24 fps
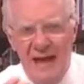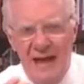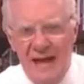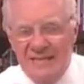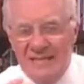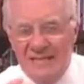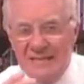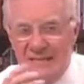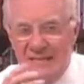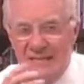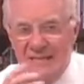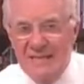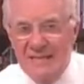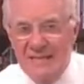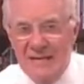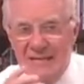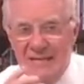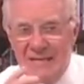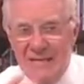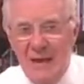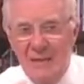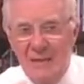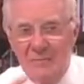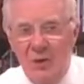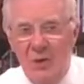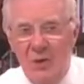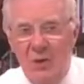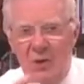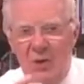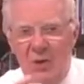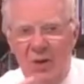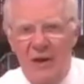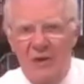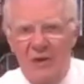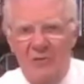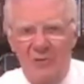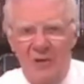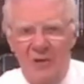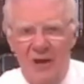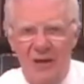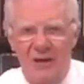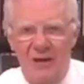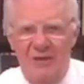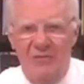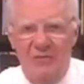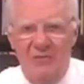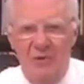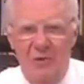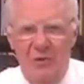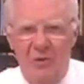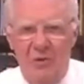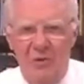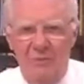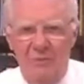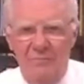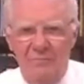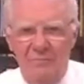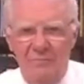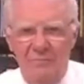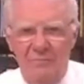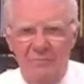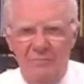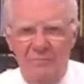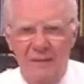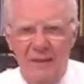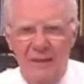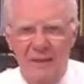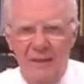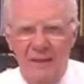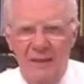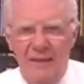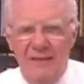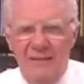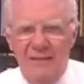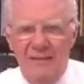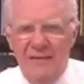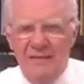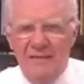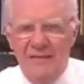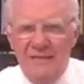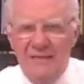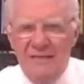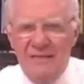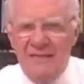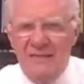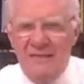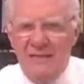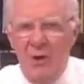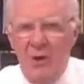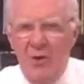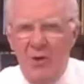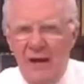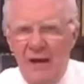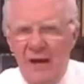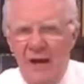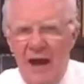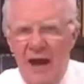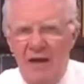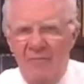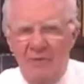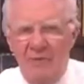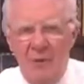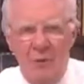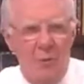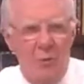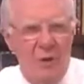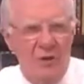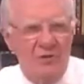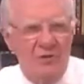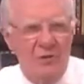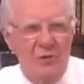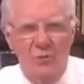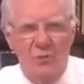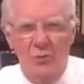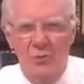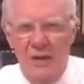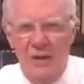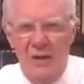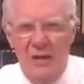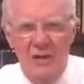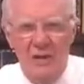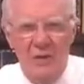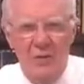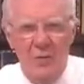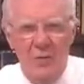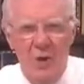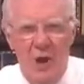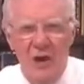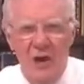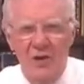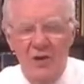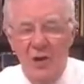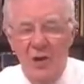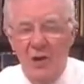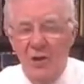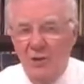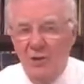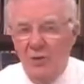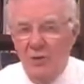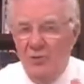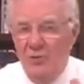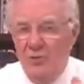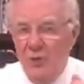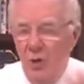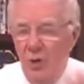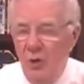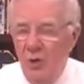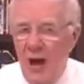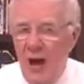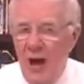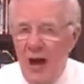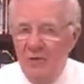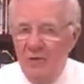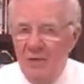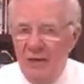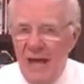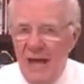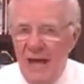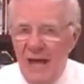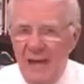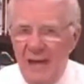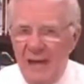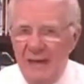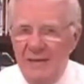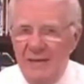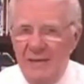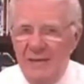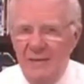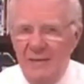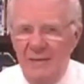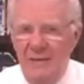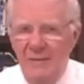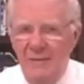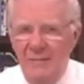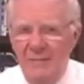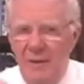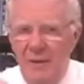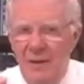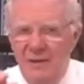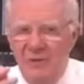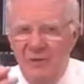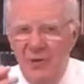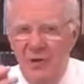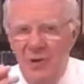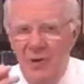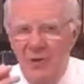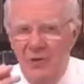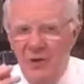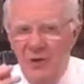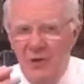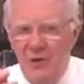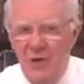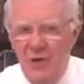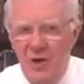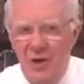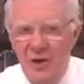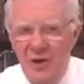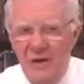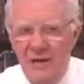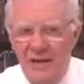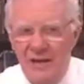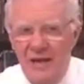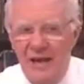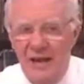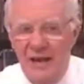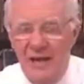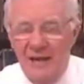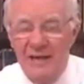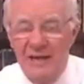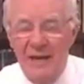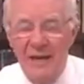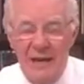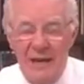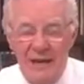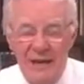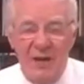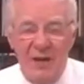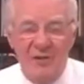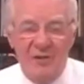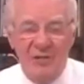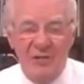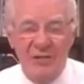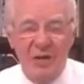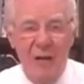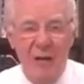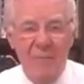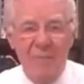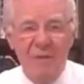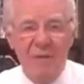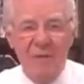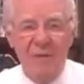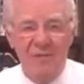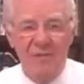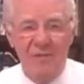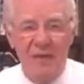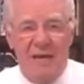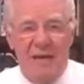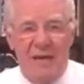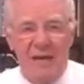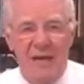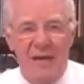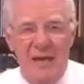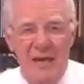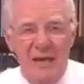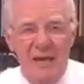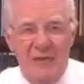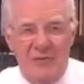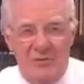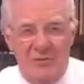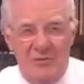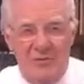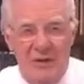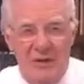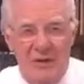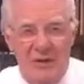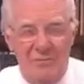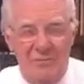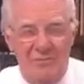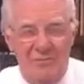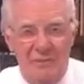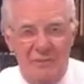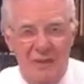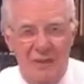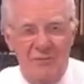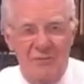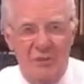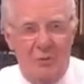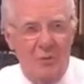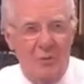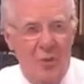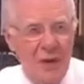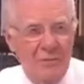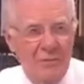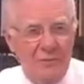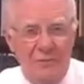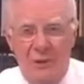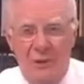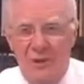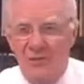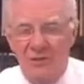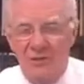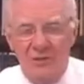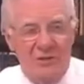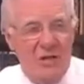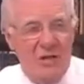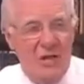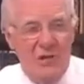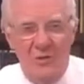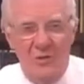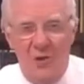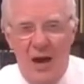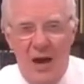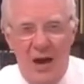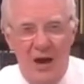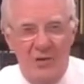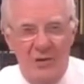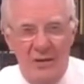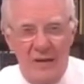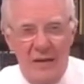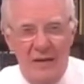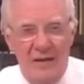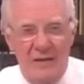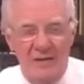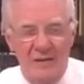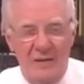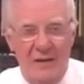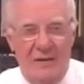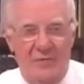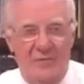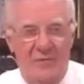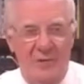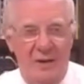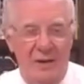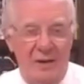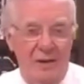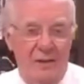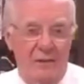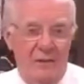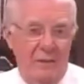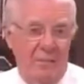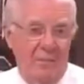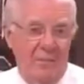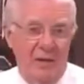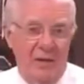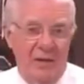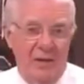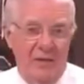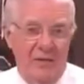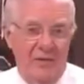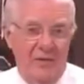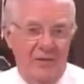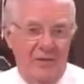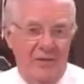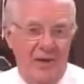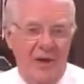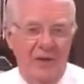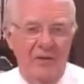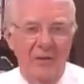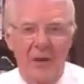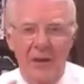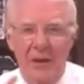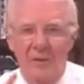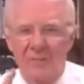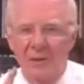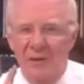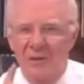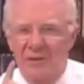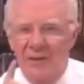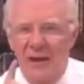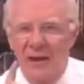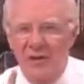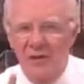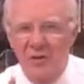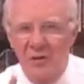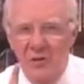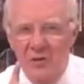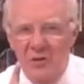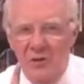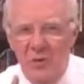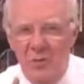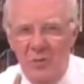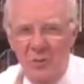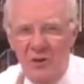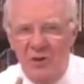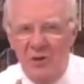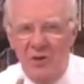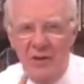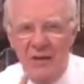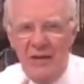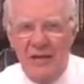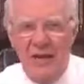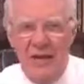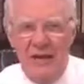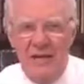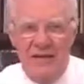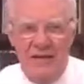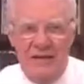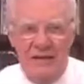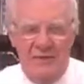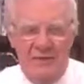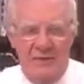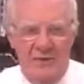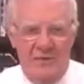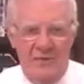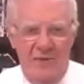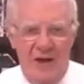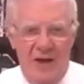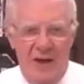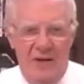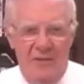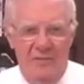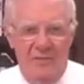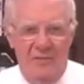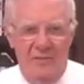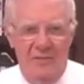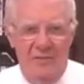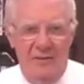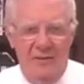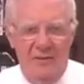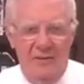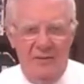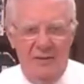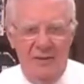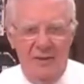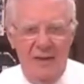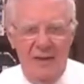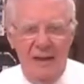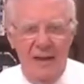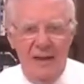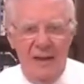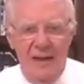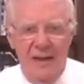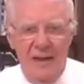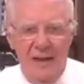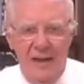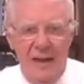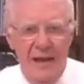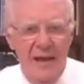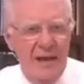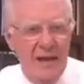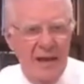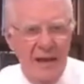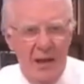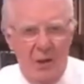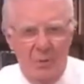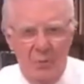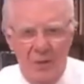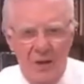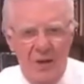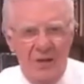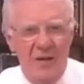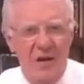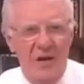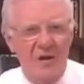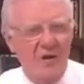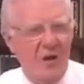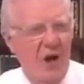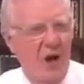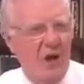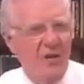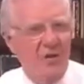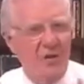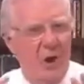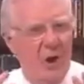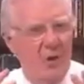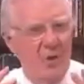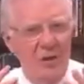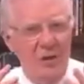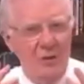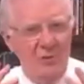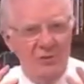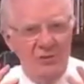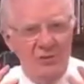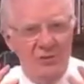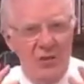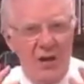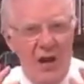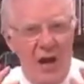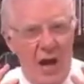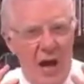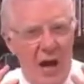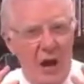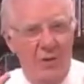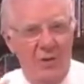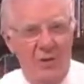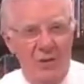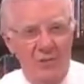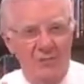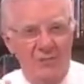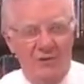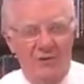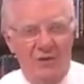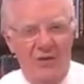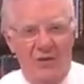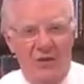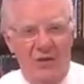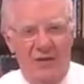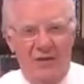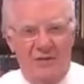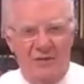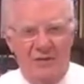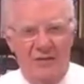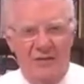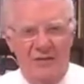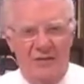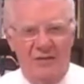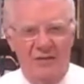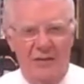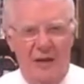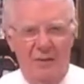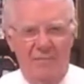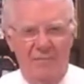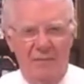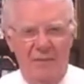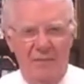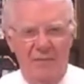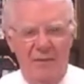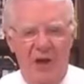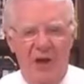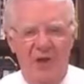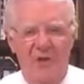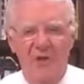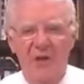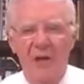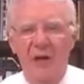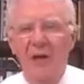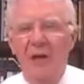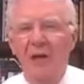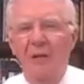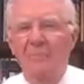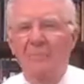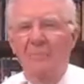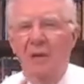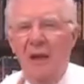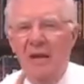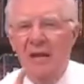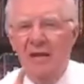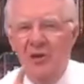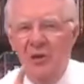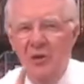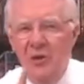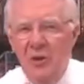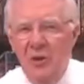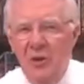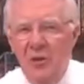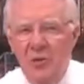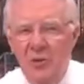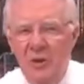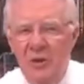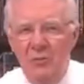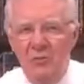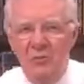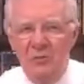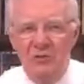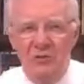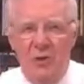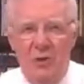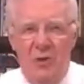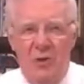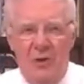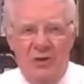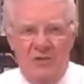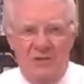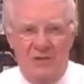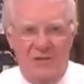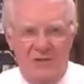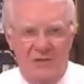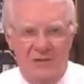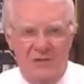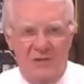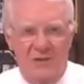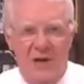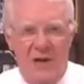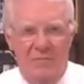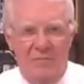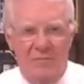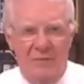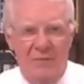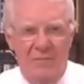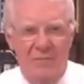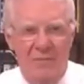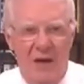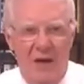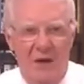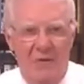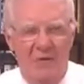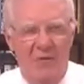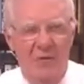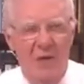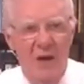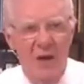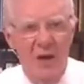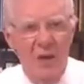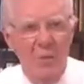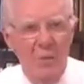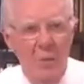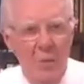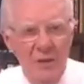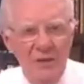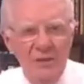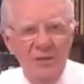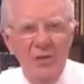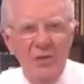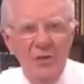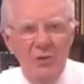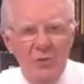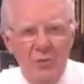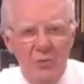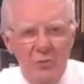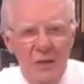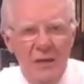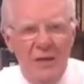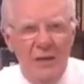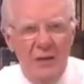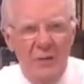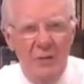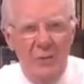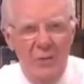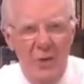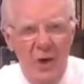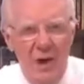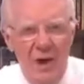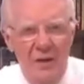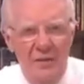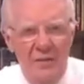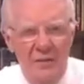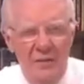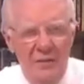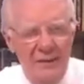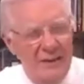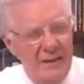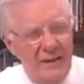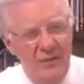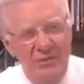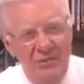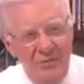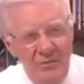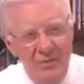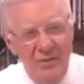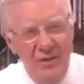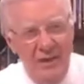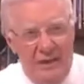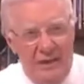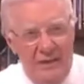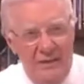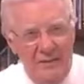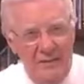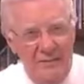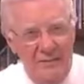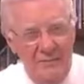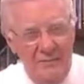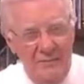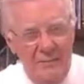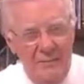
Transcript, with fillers: That's the C-type goal, a creative goal. This is going after what you really want. You don't know how to get it, but you know you're going to get it. Now stop and think in history. The Wright brothers didn't know how to get in the plane in the ground, but they knew they were going to get it in the ground. Ed Hillary did not know how he was going to get to the top of the mountain, but he knew he was going to the top of the mountain. What do you really want? Now think.